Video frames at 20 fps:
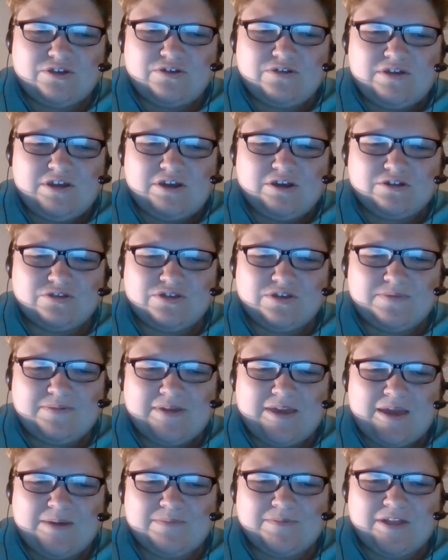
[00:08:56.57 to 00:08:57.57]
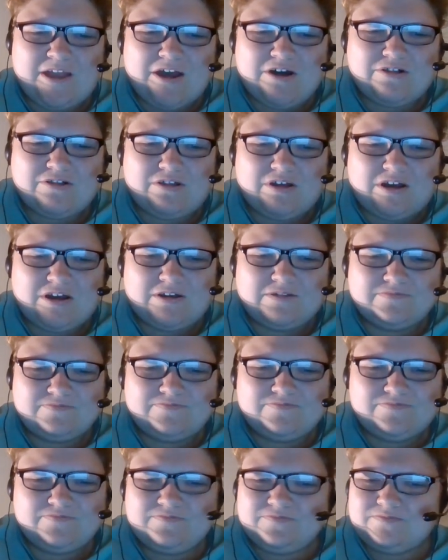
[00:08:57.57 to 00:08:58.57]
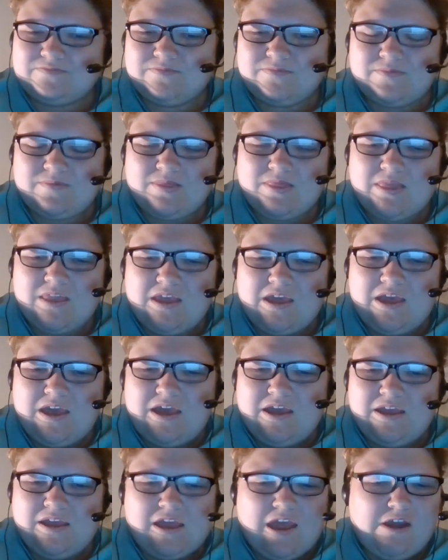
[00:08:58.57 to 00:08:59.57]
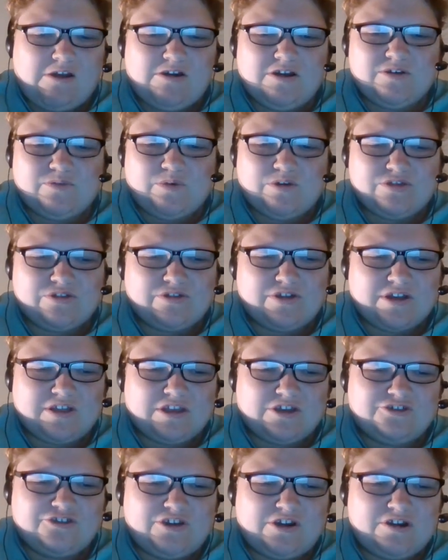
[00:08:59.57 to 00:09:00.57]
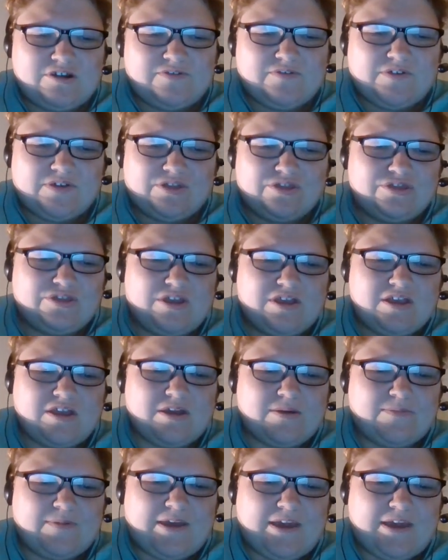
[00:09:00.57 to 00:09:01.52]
years, he became an outlaw. Garrett was elected sheriff and sent